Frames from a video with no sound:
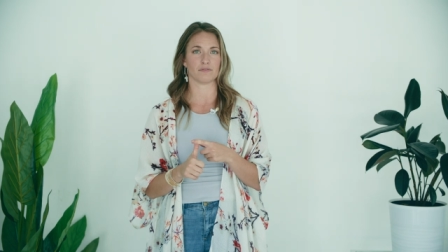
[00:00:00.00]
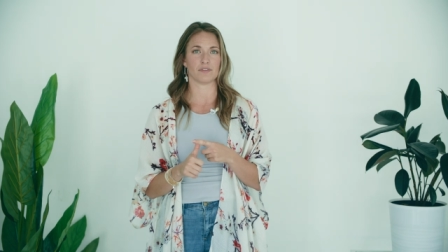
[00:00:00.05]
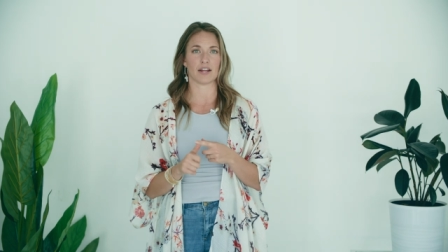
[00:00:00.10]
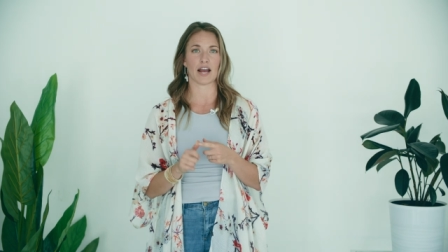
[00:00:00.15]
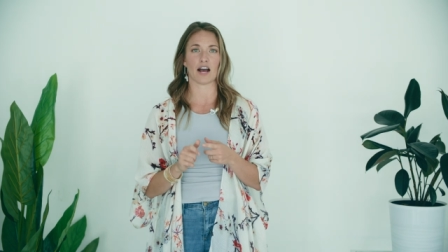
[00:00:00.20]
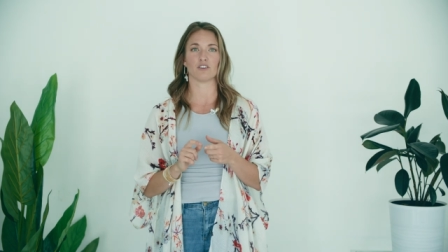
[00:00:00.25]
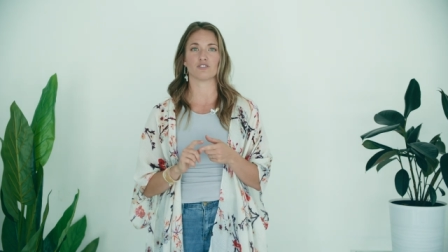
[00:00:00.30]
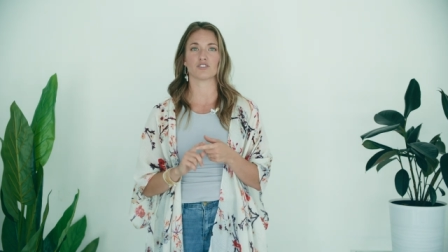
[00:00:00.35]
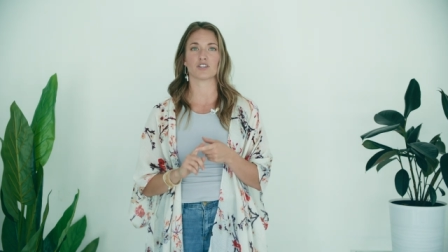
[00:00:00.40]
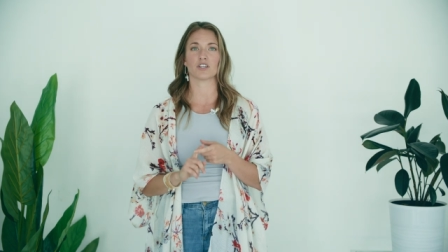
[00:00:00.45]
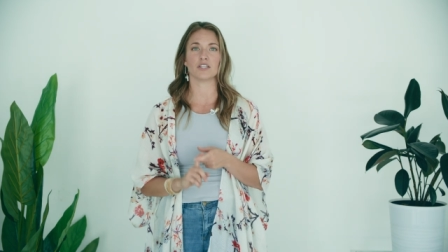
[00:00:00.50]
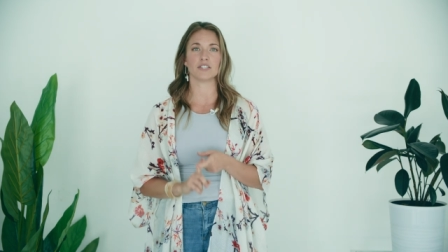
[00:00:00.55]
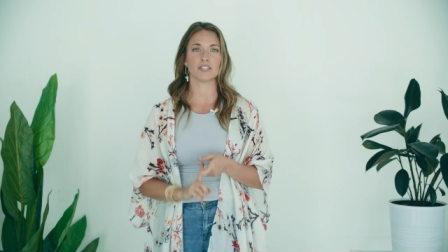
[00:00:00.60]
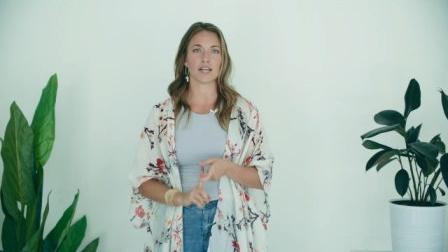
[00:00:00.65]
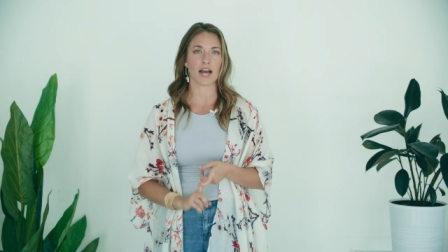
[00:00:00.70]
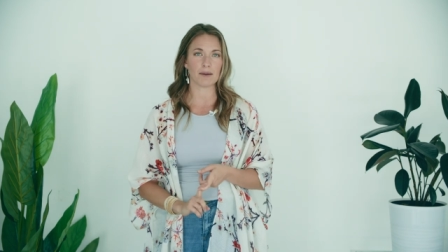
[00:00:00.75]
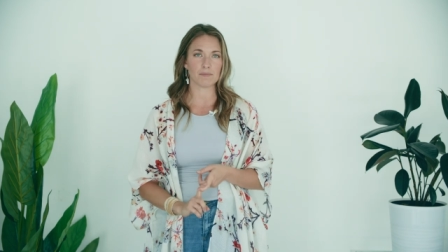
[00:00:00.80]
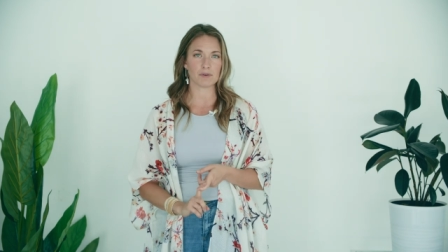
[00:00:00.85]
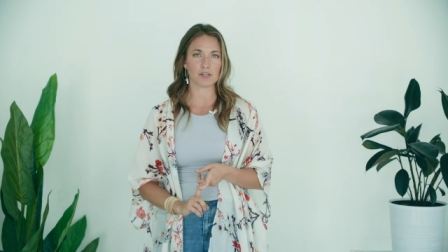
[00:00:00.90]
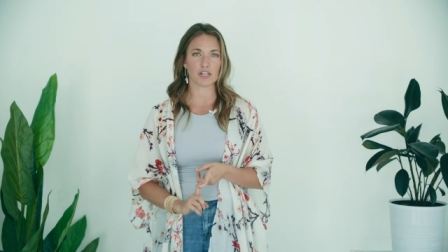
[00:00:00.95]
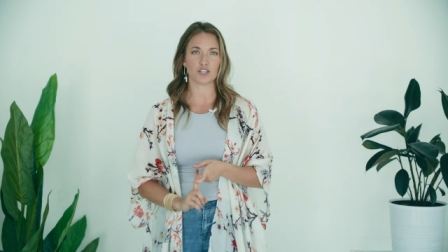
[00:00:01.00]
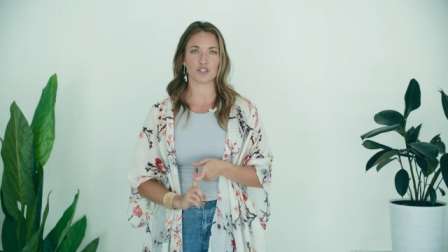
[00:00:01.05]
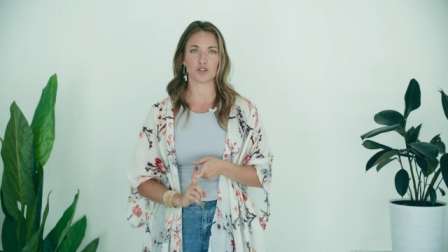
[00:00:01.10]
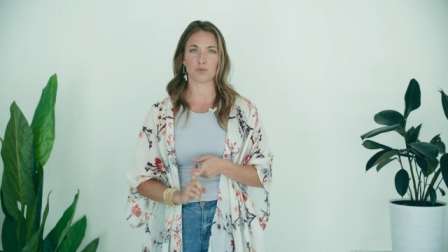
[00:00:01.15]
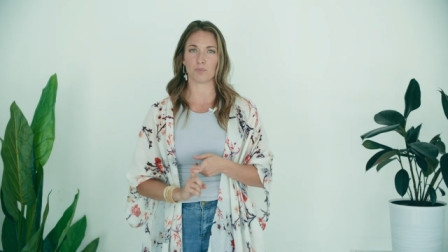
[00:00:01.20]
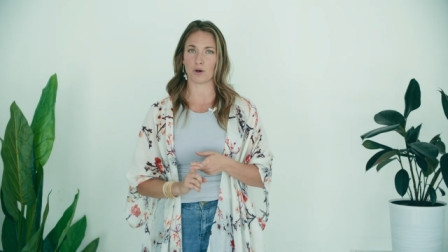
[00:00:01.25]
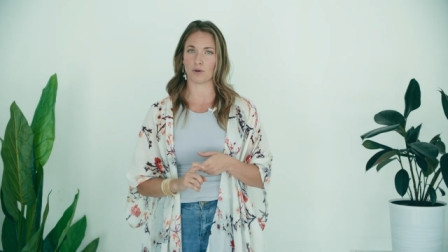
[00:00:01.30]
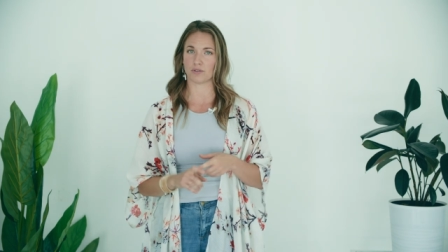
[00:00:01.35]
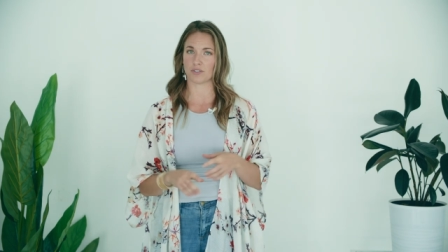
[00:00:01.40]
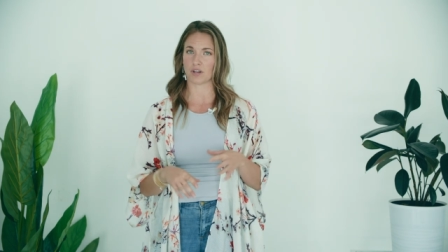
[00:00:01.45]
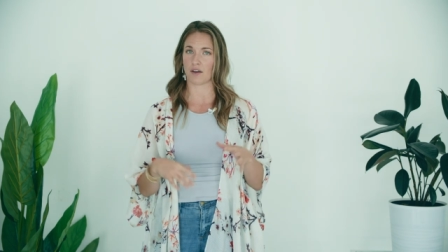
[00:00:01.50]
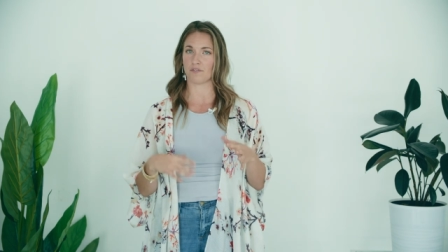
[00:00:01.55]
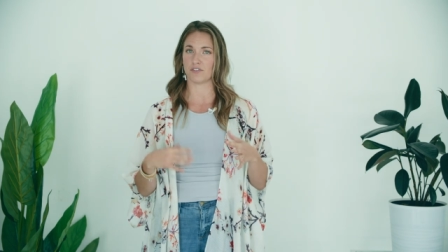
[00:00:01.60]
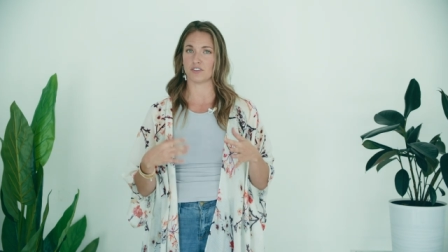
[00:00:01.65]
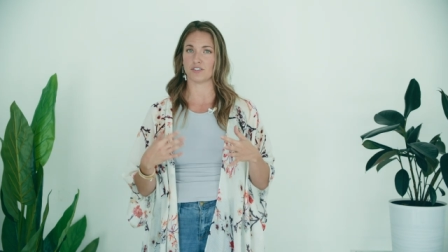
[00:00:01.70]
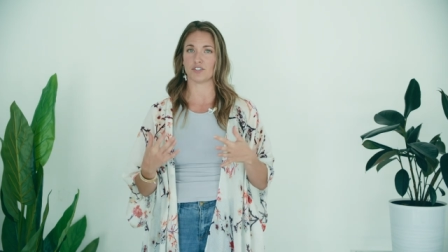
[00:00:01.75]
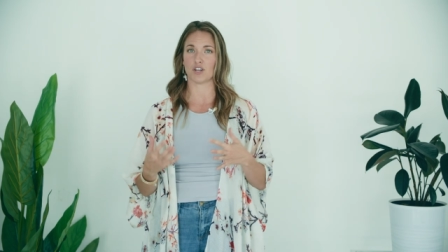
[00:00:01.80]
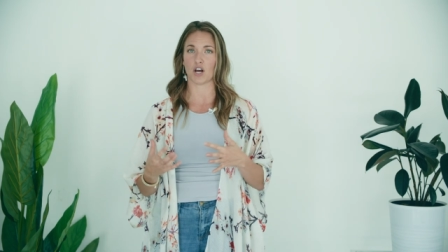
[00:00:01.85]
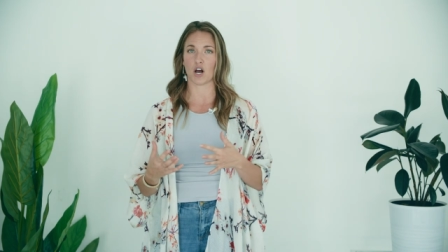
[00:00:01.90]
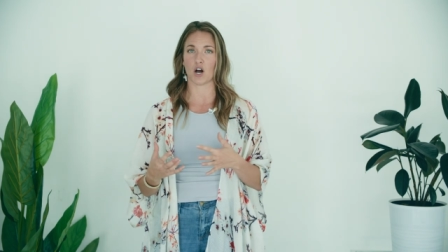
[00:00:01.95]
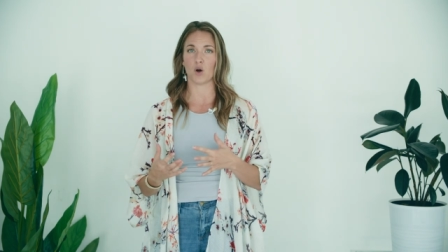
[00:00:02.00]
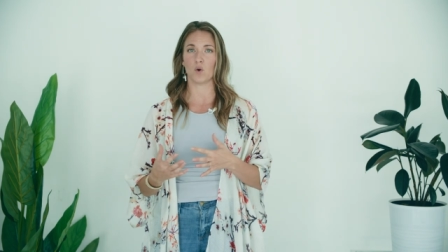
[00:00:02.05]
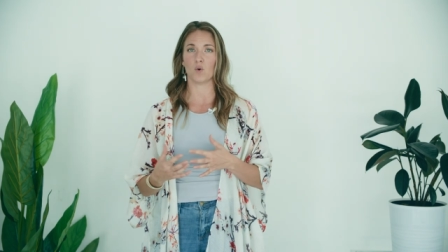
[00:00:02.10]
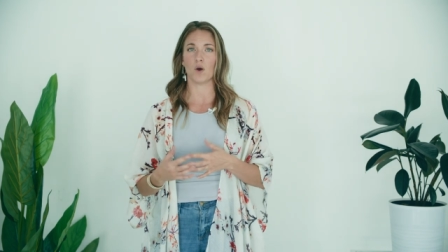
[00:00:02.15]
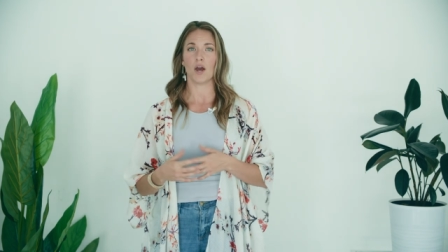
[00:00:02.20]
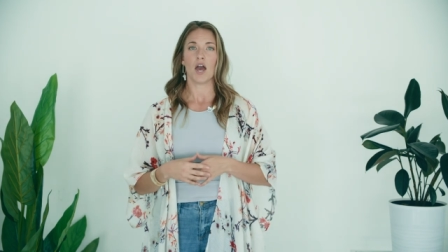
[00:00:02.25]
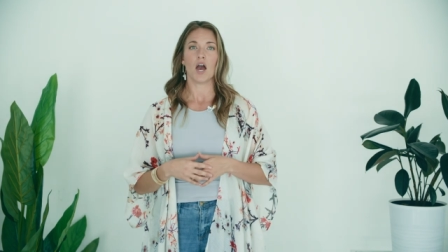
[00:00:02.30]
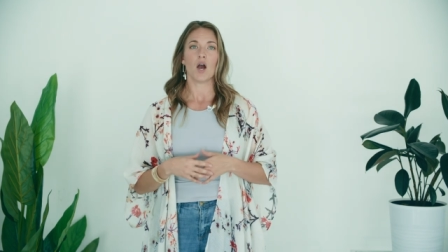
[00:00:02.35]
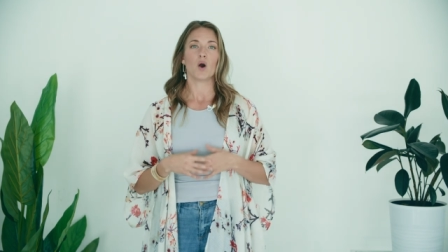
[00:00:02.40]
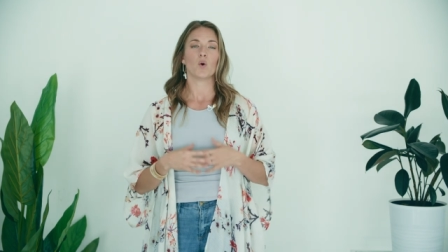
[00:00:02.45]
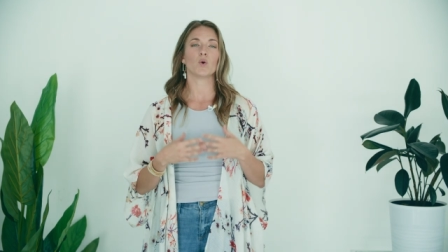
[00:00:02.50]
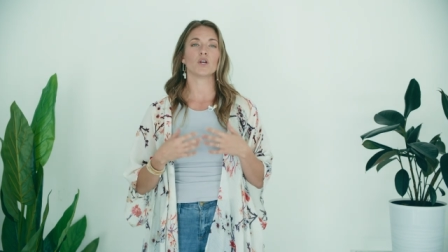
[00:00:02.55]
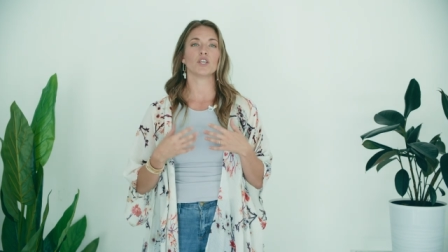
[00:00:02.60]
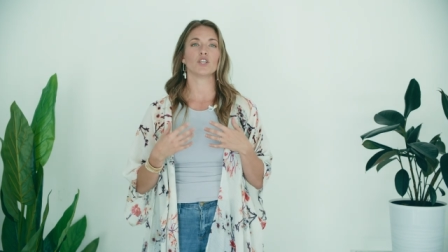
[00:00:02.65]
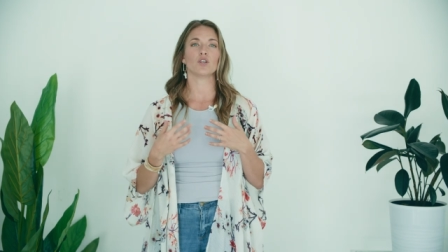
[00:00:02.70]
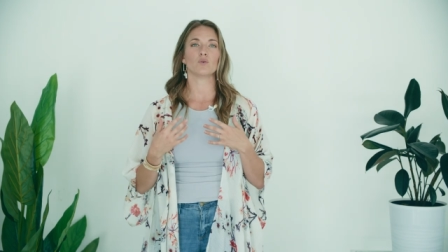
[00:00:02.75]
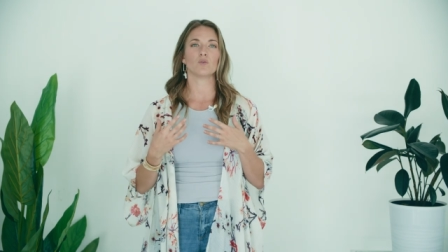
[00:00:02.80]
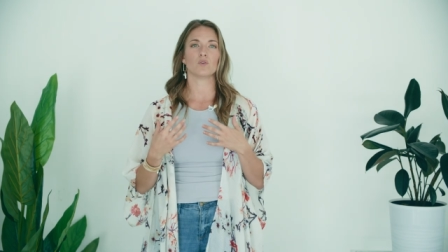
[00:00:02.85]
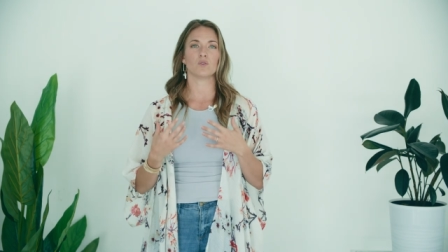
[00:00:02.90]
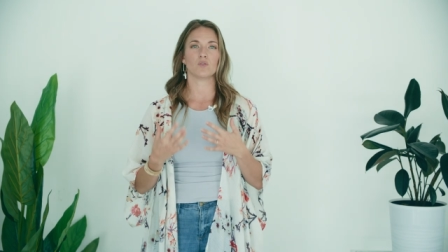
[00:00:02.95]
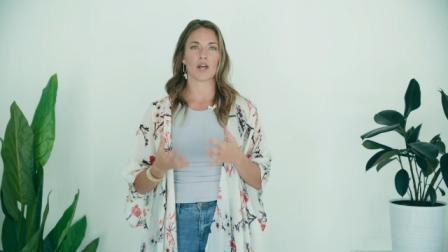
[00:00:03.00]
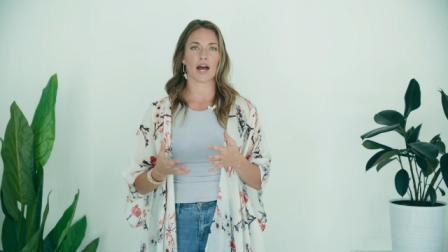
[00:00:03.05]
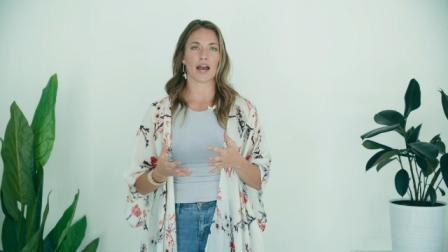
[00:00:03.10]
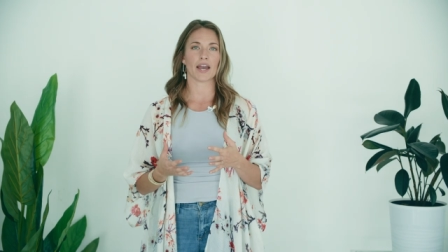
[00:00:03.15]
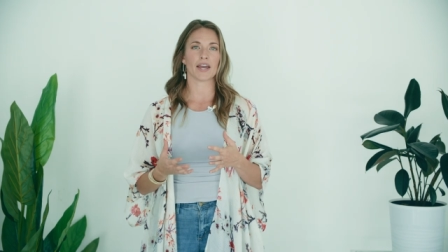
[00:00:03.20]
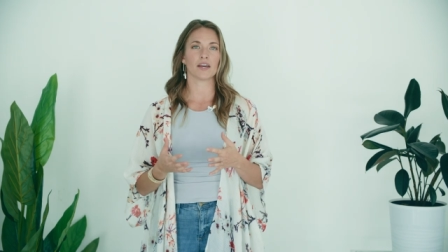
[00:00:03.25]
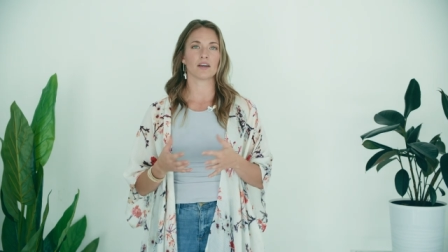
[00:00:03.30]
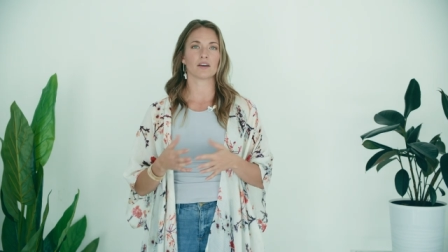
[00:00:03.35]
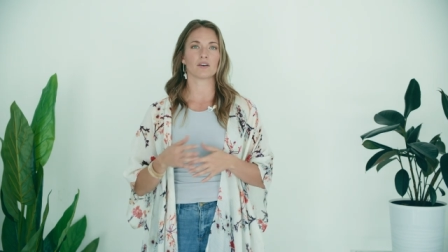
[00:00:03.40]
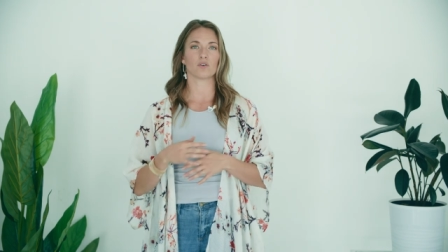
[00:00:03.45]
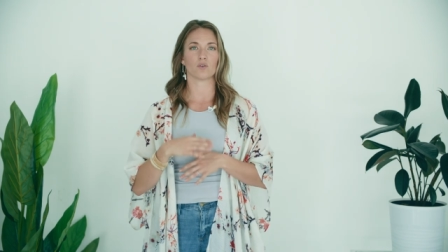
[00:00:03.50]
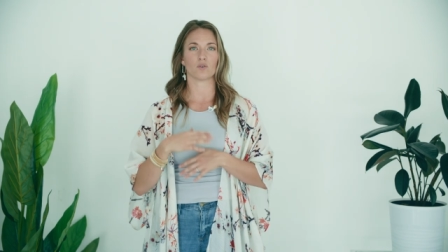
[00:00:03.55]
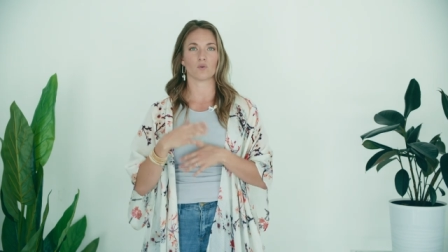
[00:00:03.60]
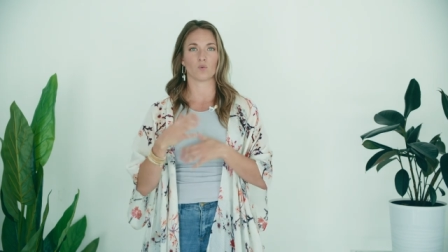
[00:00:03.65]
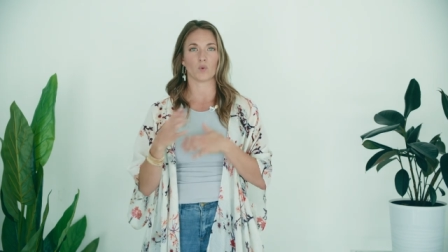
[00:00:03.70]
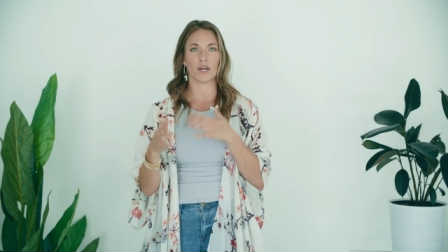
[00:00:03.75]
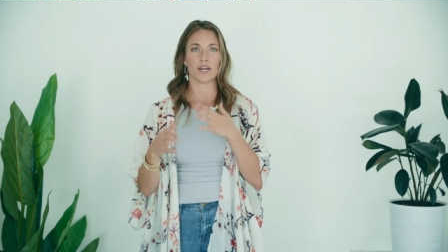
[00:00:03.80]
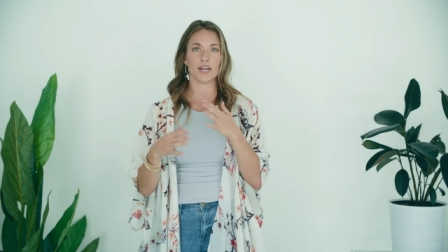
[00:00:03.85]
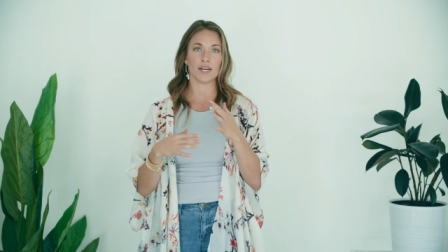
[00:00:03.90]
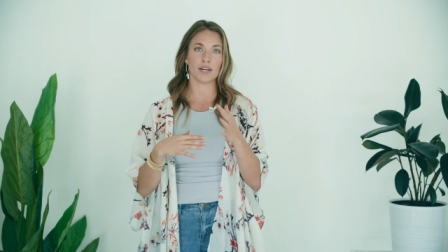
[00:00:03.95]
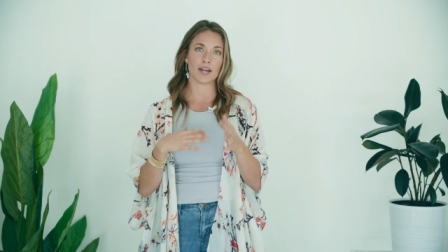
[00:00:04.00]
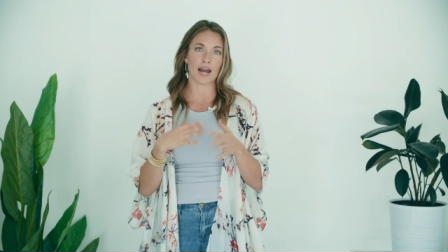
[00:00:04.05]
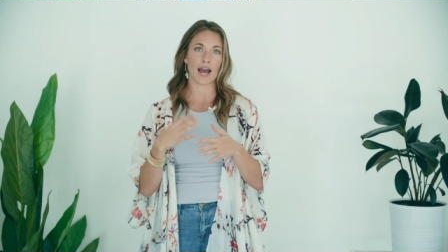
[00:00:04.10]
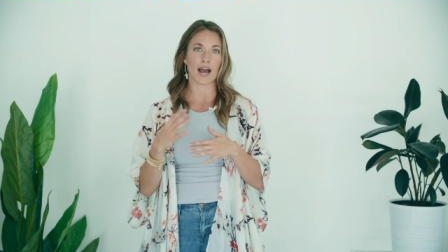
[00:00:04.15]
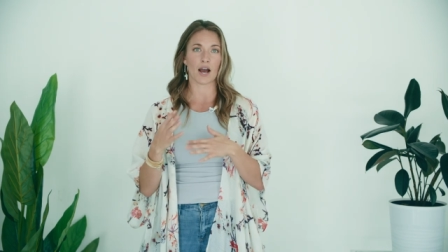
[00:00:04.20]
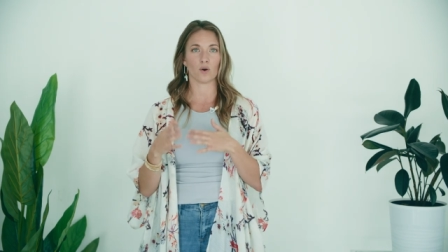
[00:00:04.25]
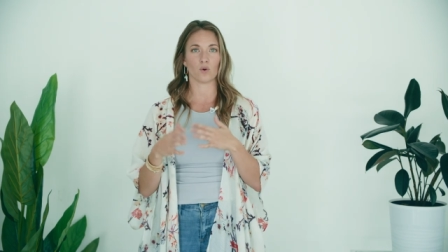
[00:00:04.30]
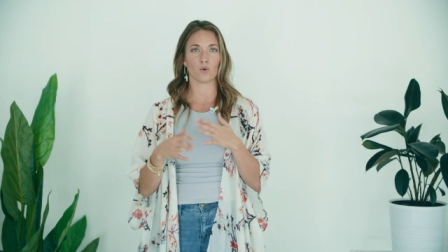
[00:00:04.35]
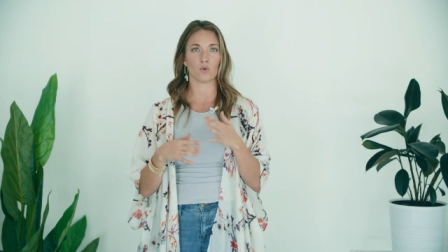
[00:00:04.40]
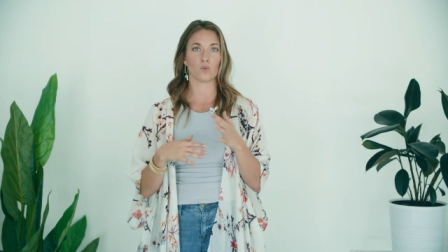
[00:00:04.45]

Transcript: Now is a good time to let your post office know when you like when and how